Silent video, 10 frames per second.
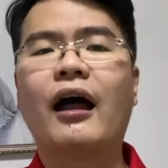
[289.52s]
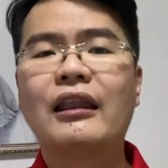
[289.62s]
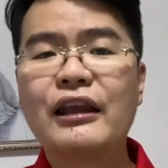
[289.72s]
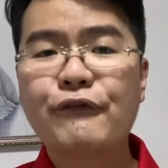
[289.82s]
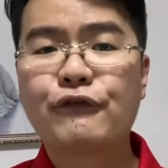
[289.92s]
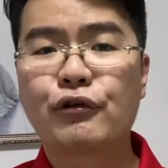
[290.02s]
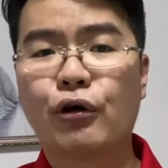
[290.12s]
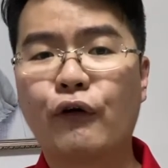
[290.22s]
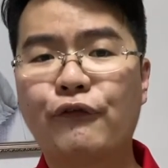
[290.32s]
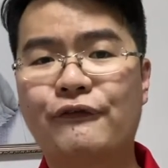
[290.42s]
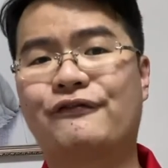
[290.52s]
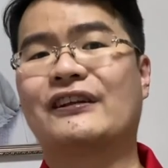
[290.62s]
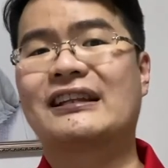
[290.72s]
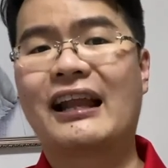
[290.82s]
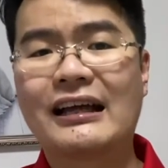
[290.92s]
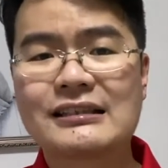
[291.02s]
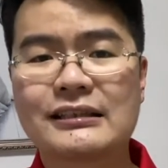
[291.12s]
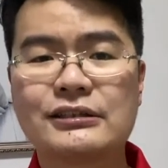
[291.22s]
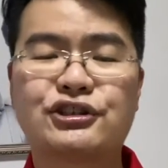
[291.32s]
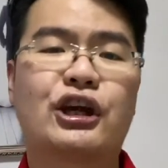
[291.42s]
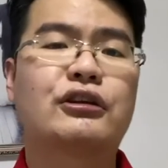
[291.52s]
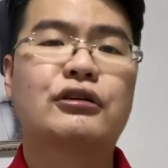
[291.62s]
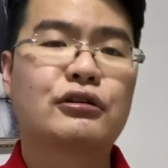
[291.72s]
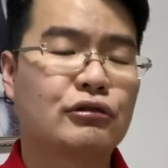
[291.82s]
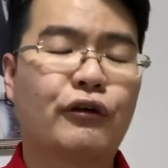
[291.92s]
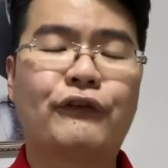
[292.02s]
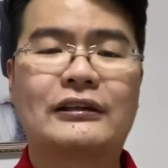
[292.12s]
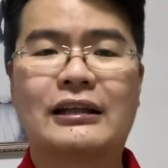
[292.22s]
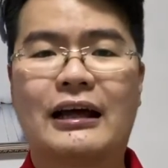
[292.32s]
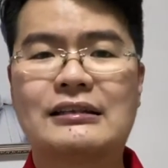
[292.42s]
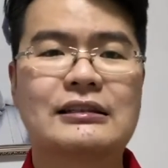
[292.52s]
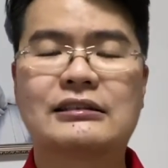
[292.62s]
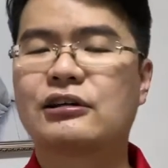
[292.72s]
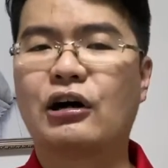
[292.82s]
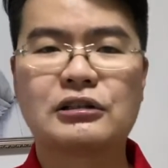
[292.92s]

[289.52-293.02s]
leaf growth fertilizers, general growth fertilizers,